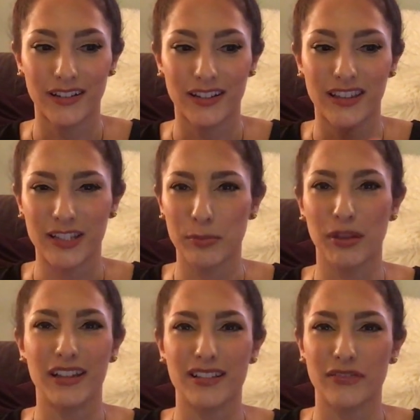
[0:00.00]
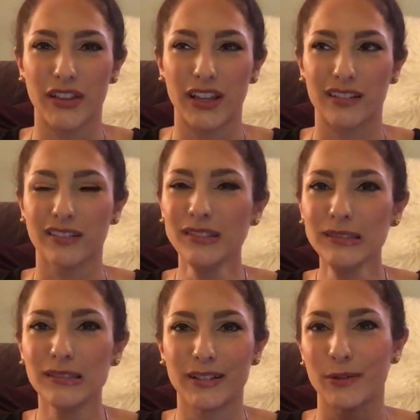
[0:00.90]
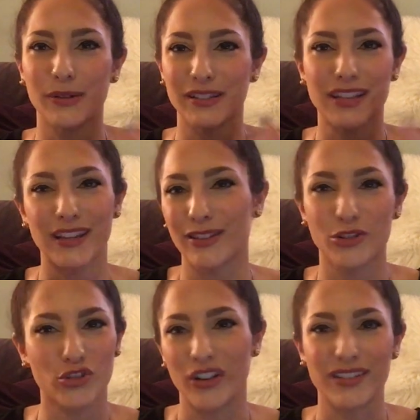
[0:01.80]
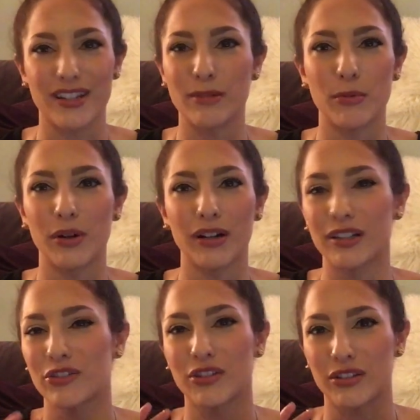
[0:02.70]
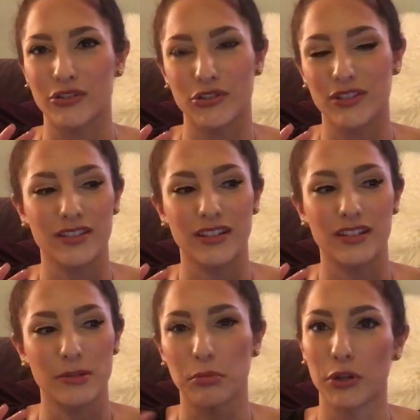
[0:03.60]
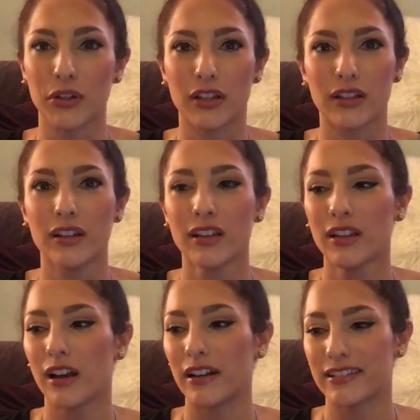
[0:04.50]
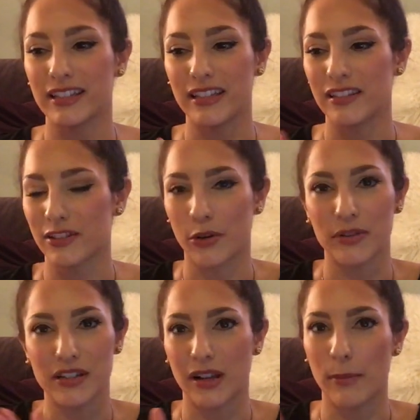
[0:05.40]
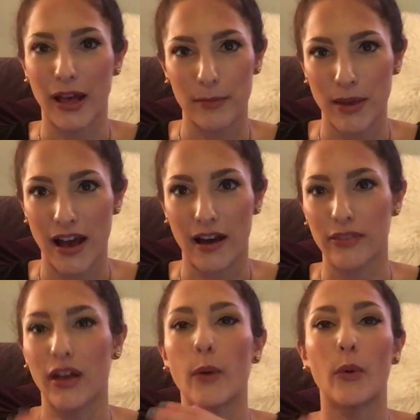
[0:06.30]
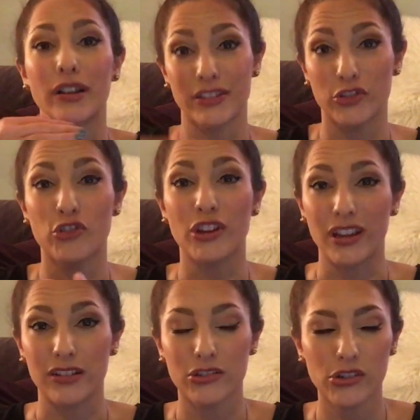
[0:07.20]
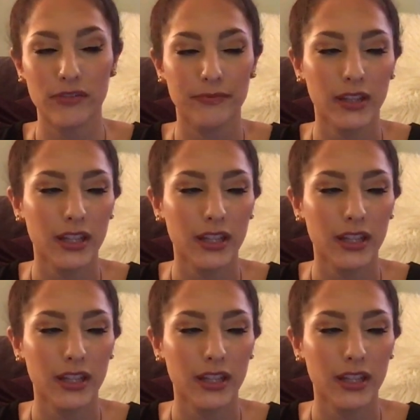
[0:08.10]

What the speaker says: in this place of like, oh, I don't want to take this stress anymore. It's a burden. I see this going down a bad path. I want to change.